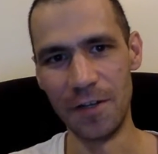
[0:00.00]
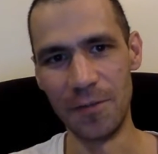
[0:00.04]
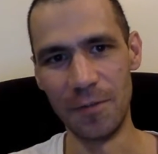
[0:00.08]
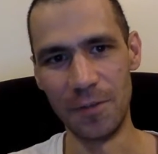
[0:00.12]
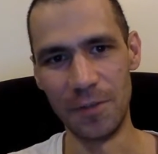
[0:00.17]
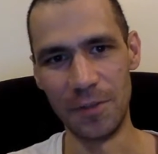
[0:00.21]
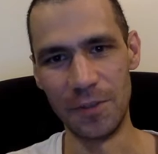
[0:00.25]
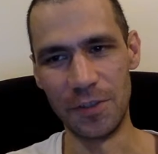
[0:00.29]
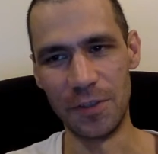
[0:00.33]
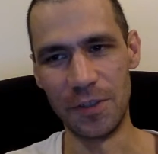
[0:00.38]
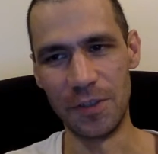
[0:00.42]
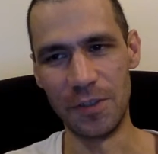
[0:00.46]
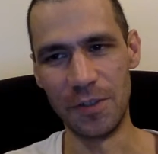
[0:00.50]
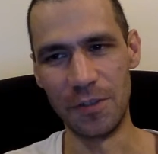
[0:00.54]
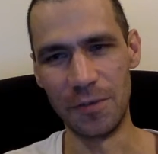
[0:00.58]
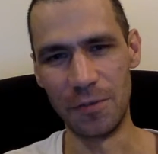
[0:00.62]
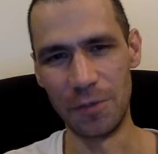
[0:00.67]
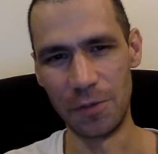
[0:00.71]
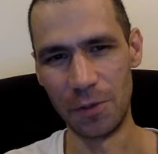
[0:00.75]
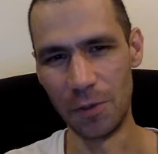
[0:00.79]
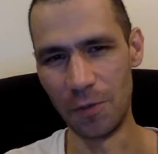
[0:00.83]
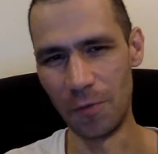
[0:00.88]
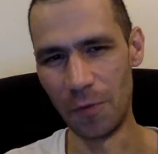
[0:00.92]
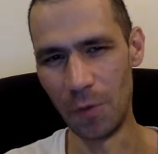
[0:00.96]

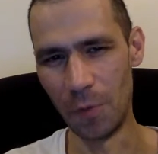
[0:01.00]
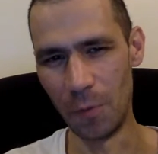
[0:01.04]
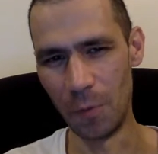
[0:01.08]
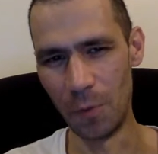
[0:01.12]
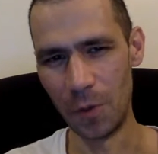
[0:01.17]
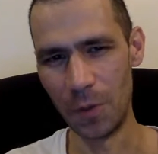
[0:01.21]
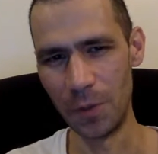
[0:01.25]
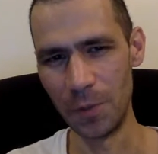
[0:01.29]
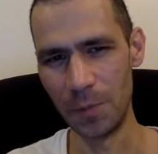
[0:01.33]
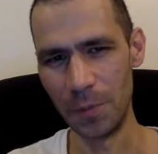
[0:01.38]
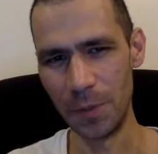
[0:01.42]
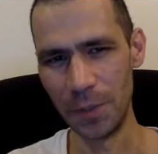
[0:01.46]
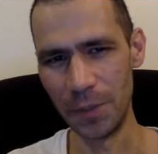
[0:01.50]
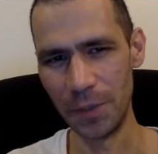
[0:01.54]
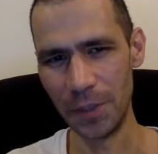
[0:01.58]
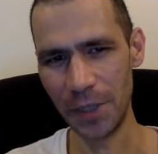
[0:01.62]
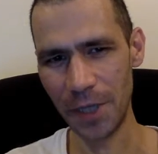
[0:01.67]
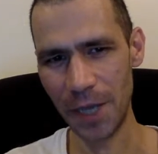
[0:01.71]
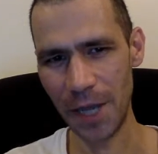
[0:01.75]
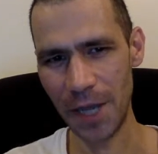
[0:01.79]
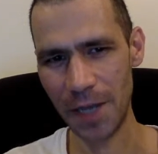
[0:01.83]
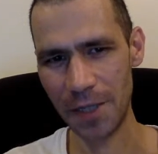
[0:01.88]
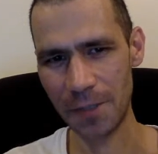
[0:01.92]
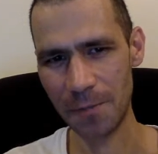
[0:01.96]
was sort of a world
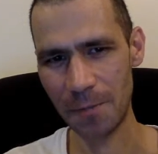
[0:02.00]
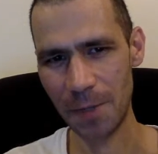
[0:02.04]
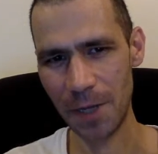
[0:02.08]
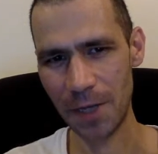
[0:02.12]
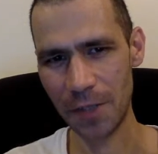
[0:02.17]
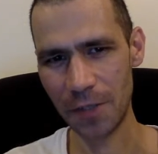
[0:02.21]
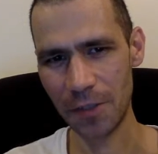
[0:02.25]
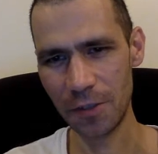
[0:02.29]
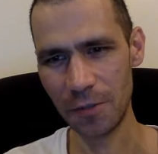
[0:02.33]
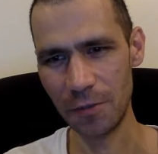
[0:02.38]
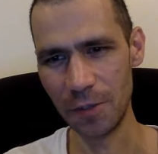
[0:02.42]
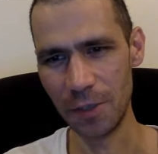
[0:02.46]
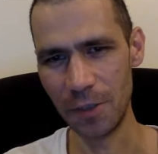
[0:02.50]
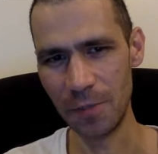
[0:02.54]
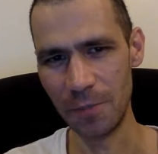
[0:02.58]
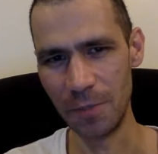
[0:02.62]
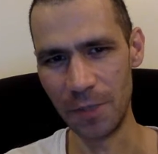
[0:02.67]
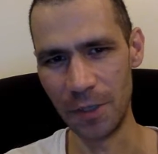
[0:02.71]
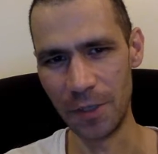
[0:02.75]
building aspect to it,